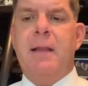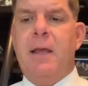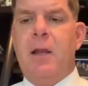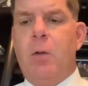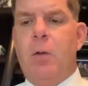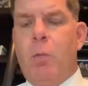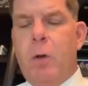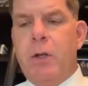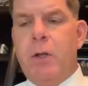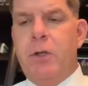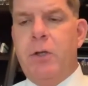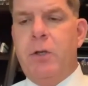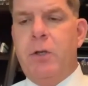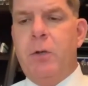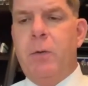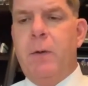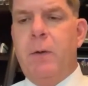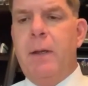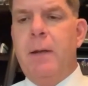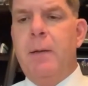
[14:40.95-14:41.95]
I don't want to do
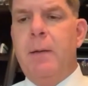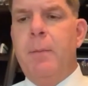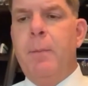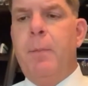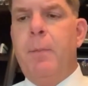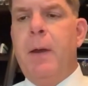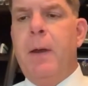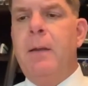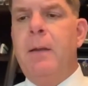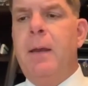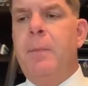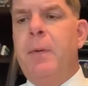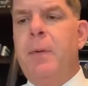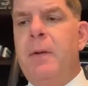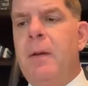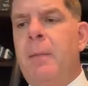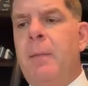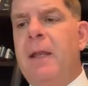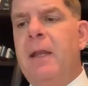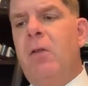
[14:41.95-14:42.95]
it, but I'm
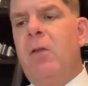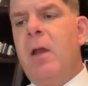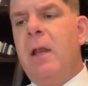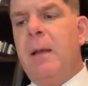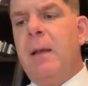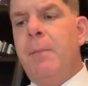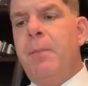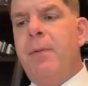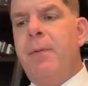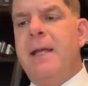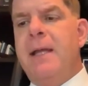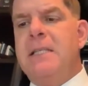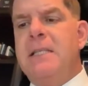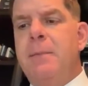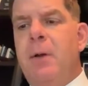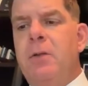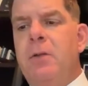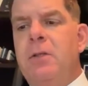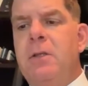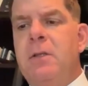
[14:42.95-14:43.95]
getting a lot of complaints
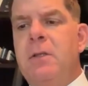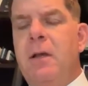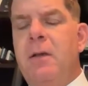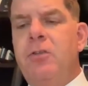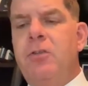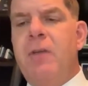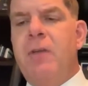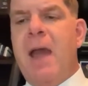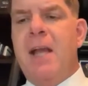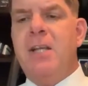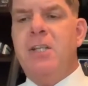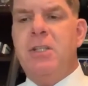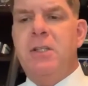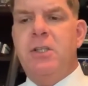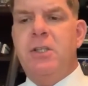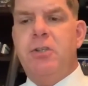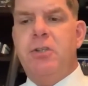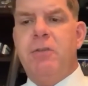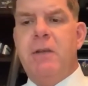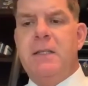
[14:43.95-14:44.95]
about trash in the
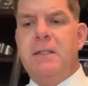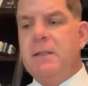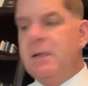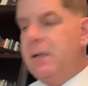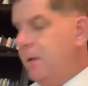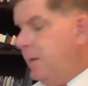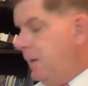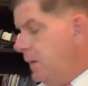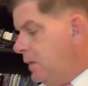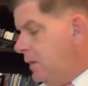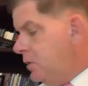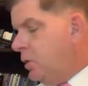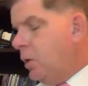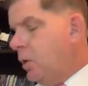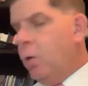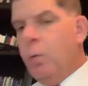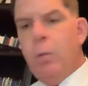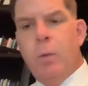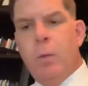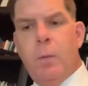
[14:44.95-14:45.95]
streets. So
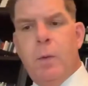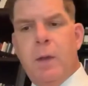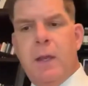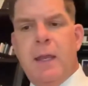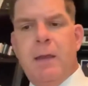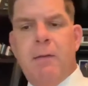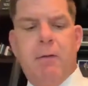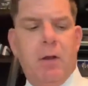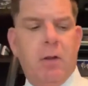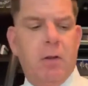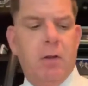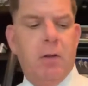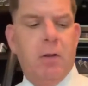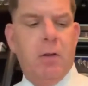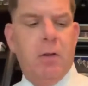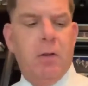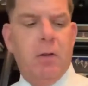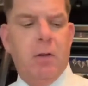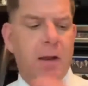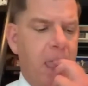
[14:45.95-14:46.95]
we're hearing a
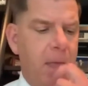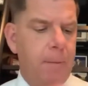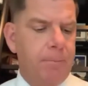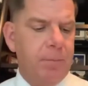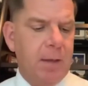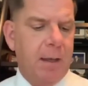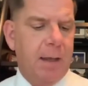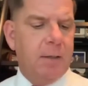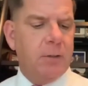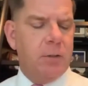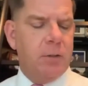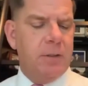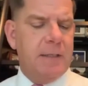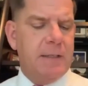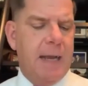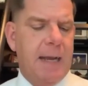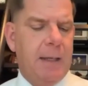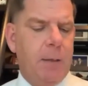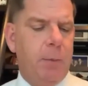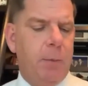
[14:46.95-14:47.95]
lot of that.
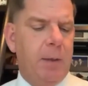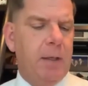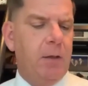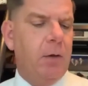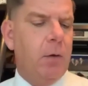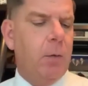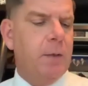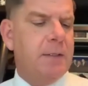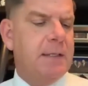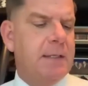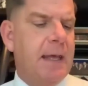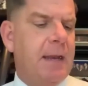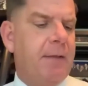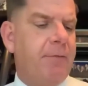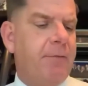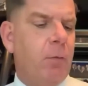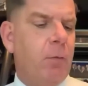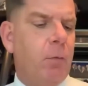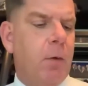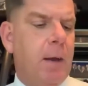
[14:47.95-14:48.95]
Outdoor dining, we can go into
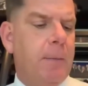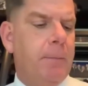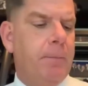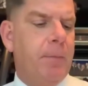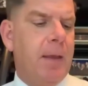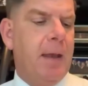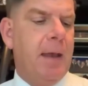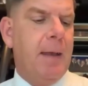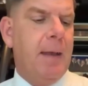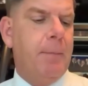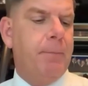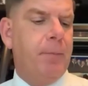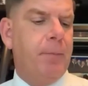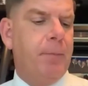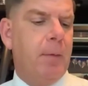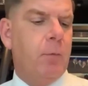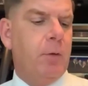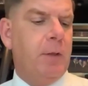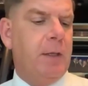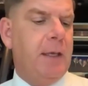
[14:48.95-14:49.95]
that if you want. I'm
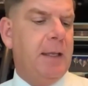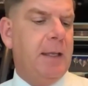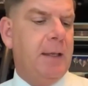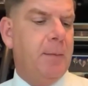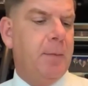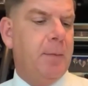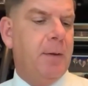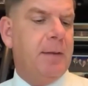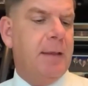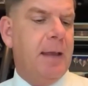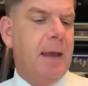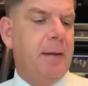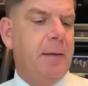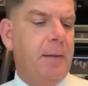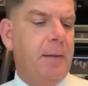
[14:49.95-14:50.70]
only kidding about that.